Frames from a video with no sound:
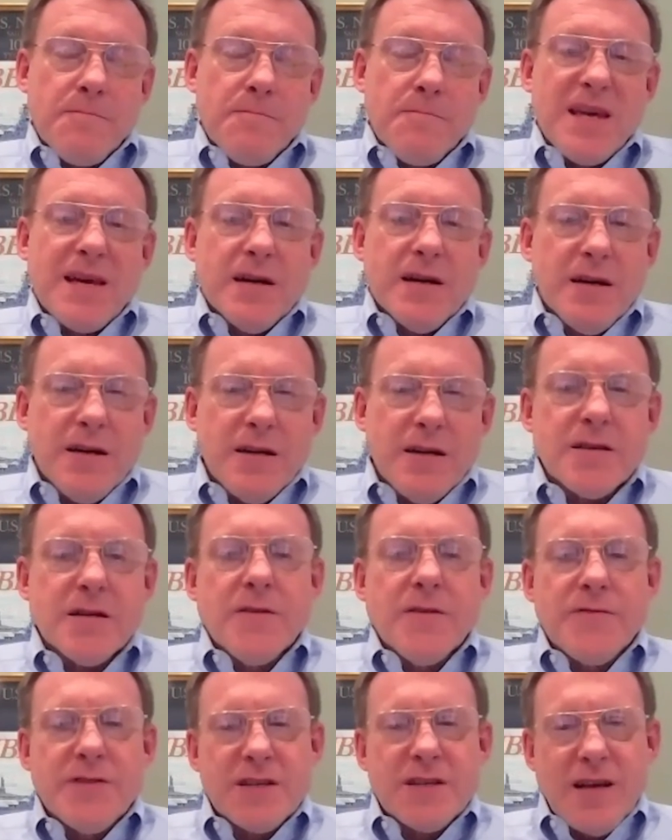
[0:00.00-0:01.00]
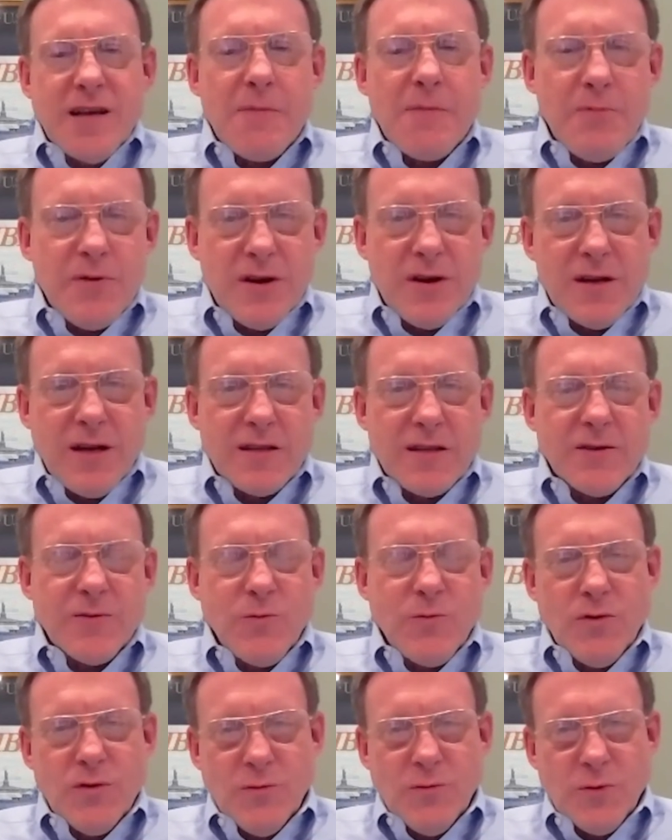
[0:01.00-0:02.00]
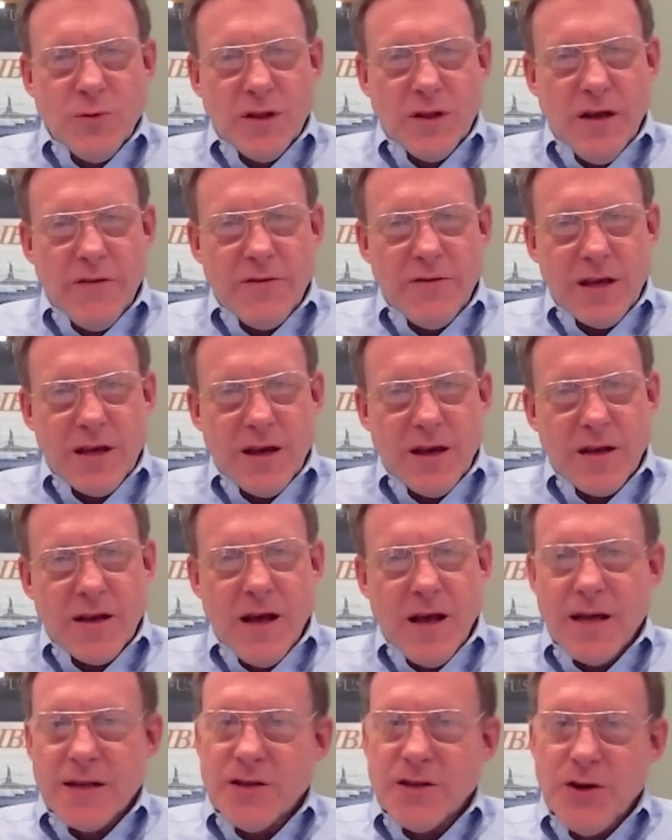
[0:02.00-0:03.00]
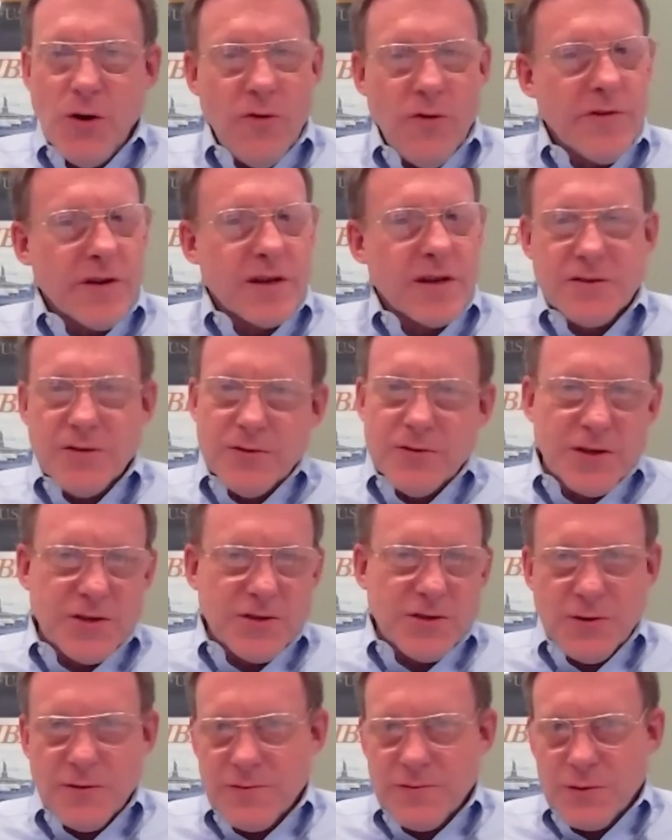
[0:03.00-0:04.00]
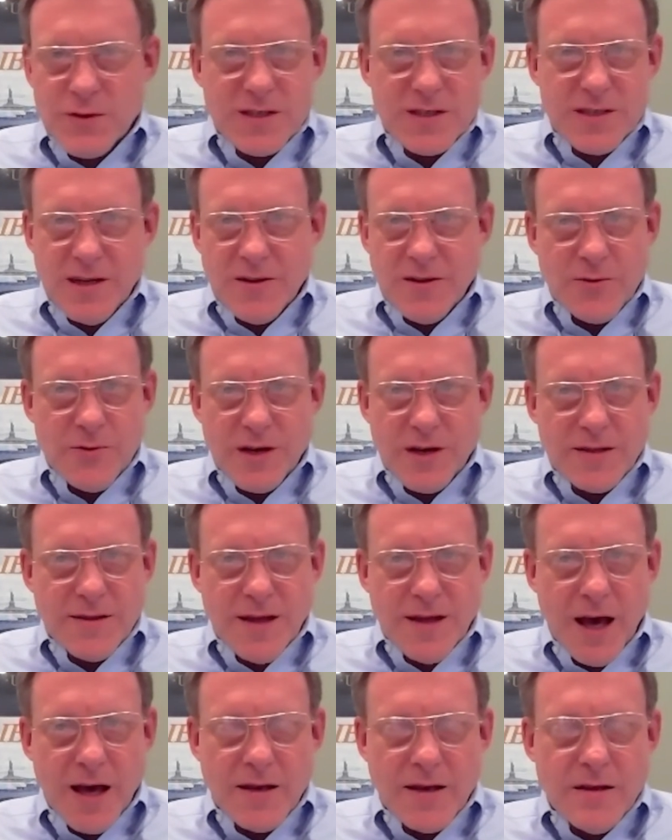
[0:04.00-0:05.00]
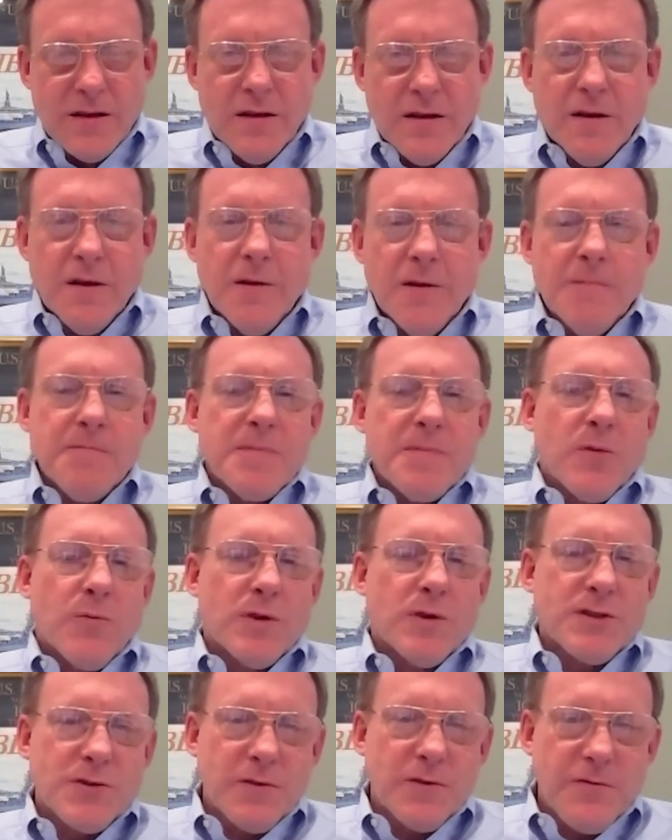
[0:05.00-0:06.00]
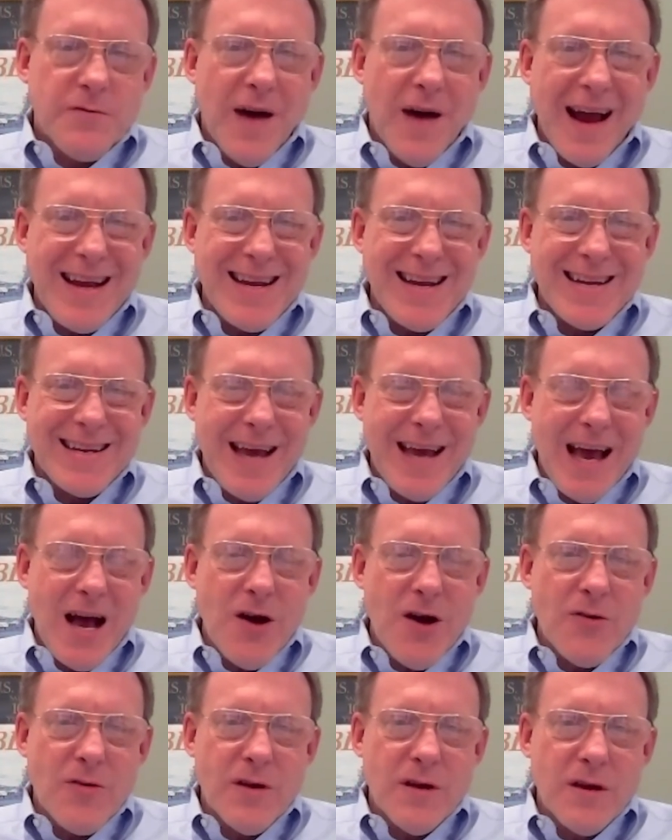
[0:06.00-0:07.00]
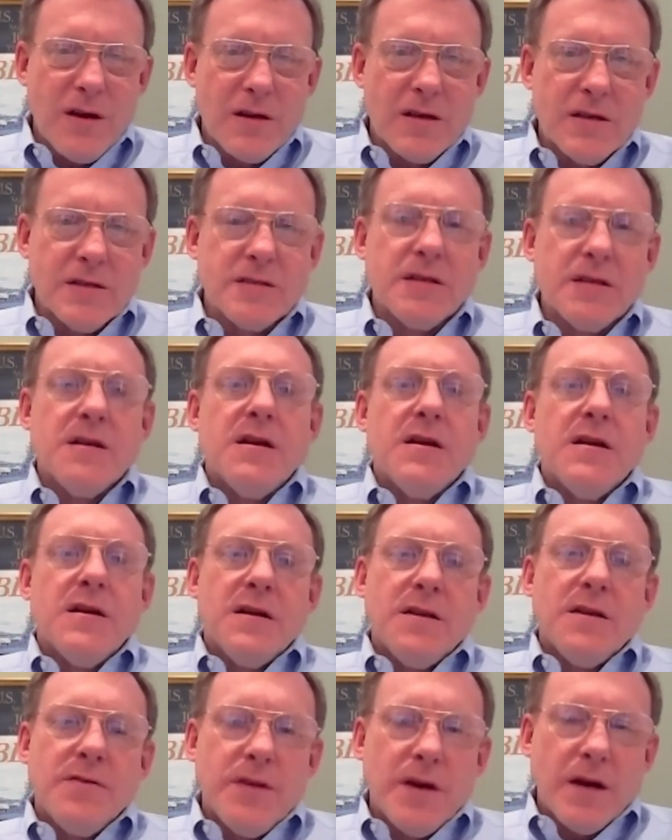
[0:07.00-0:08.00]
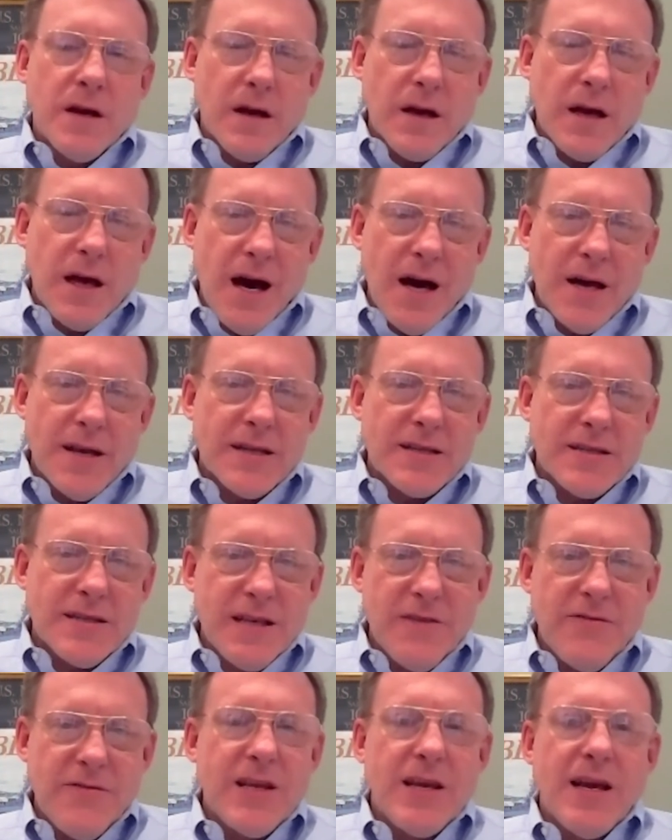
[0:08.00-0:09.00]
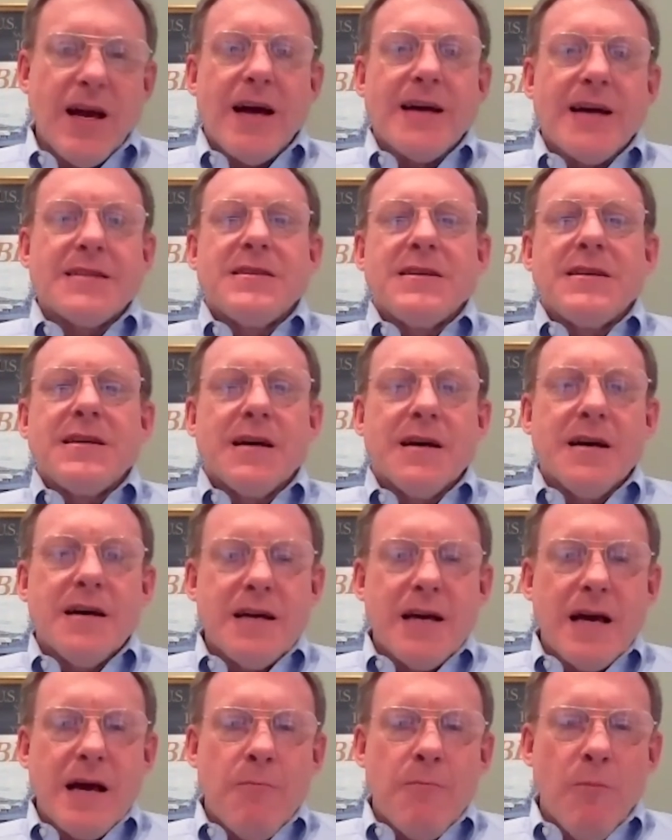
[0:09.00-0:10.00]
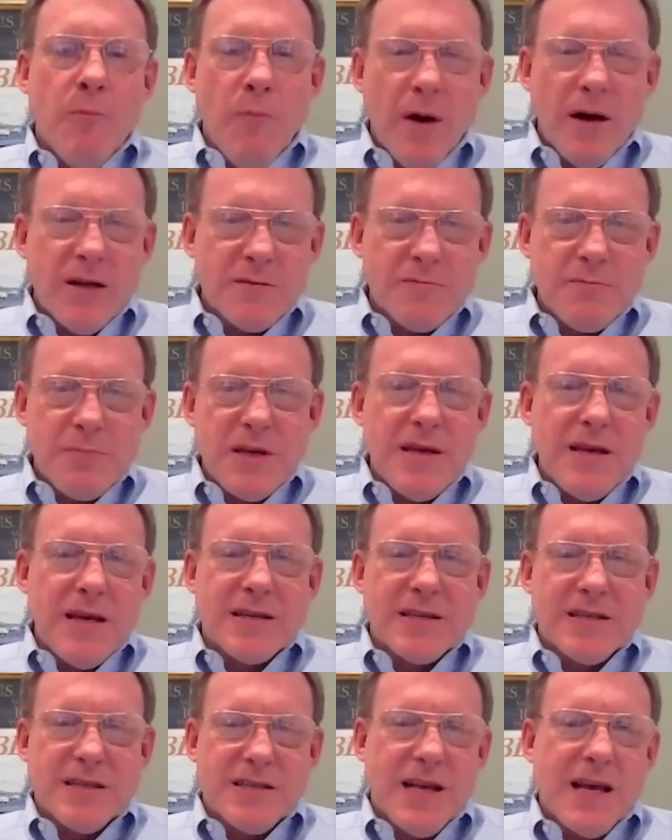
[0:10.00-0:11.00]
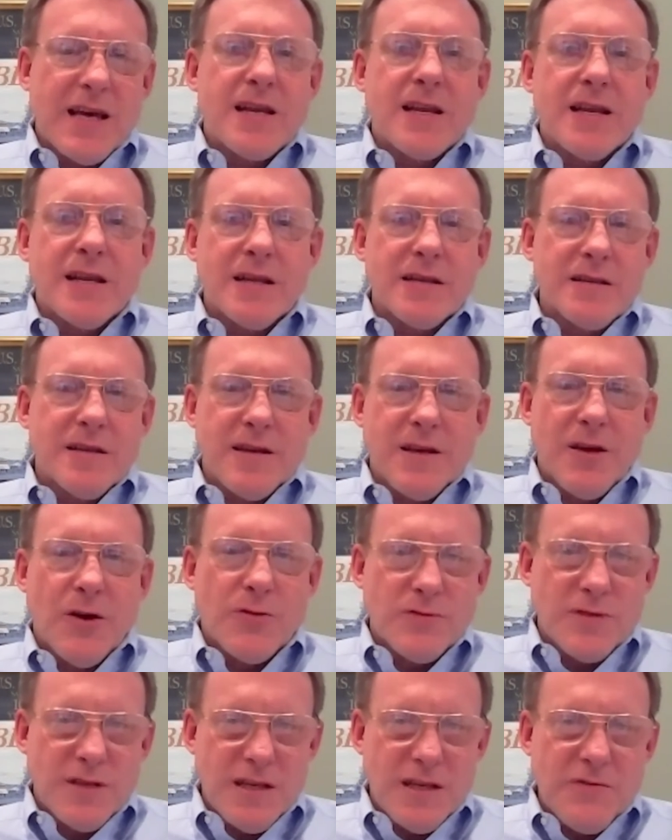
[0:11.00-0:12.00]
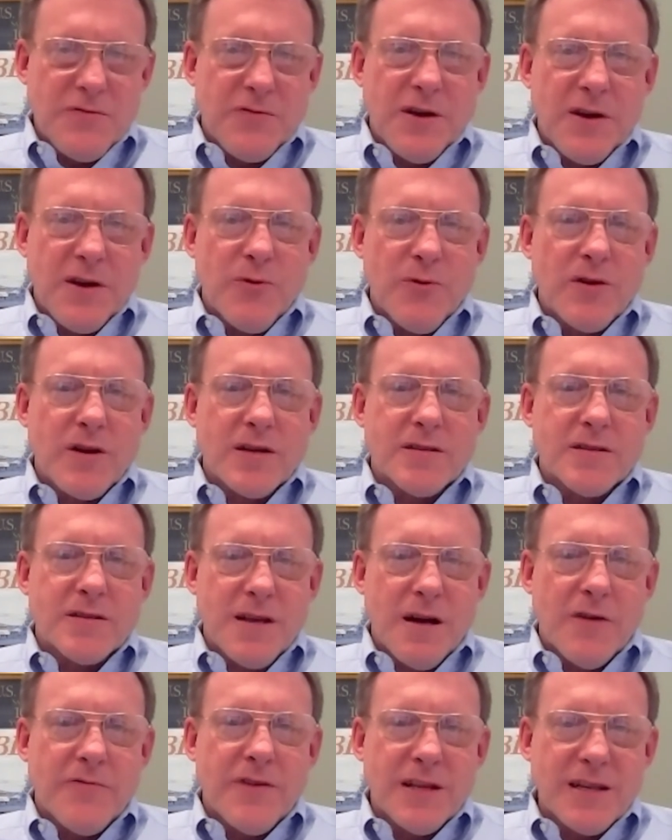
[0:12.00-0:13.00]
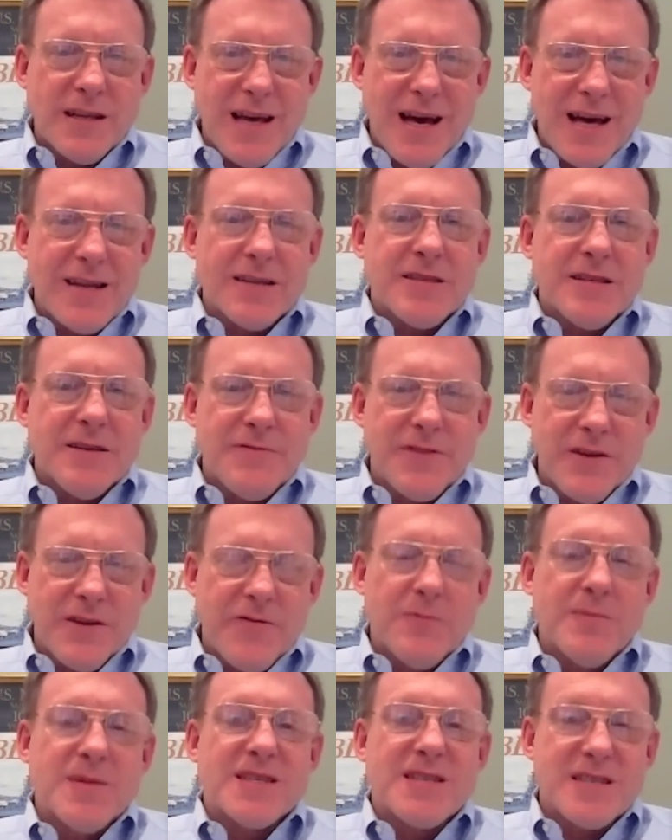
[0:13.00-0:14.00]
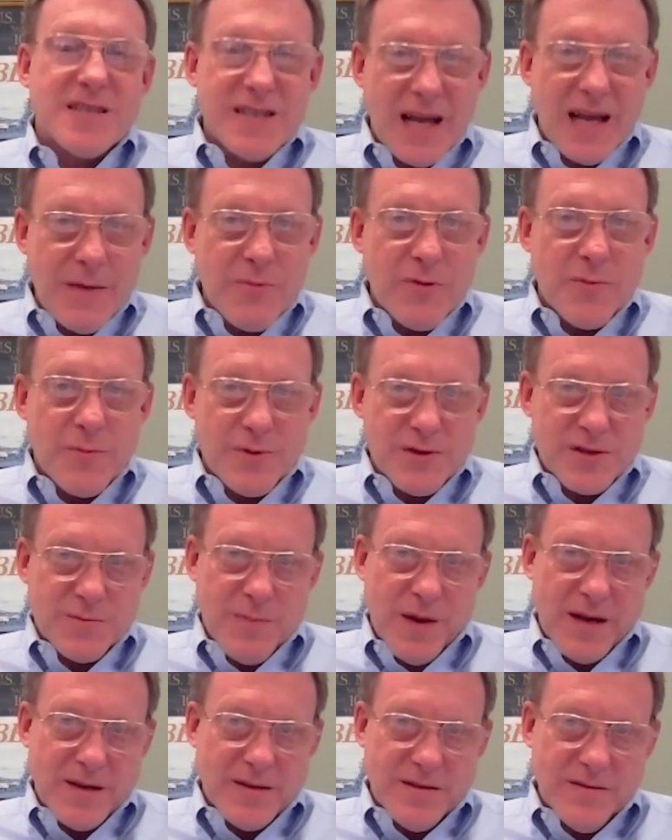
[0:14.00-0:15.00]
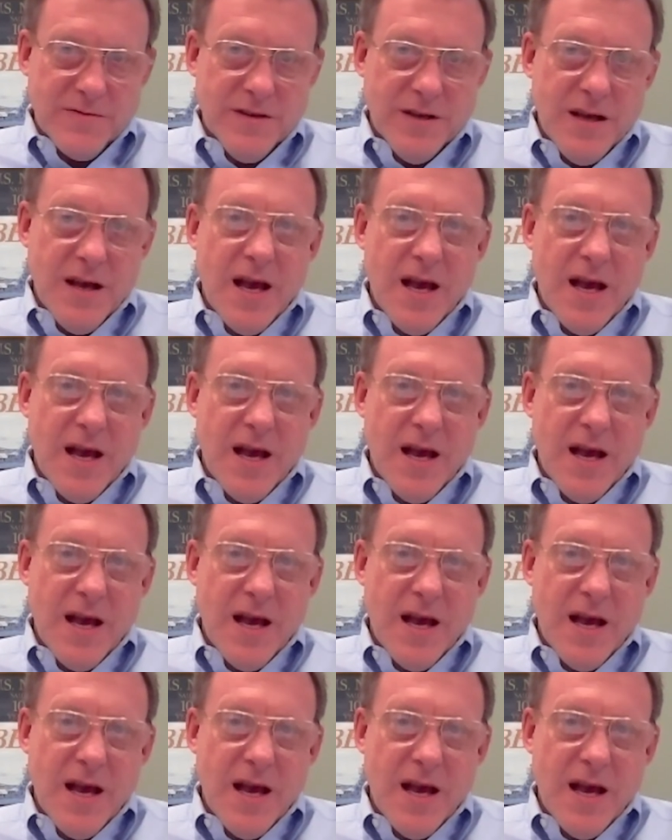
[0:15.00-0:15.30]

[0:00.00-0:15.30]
because of this hyper-connected world we're living in, and COVID has only served to accelerate that, what you're finding now is the connectivity idea must be extended into the OT framework itself and connectivity from a cyber perspective.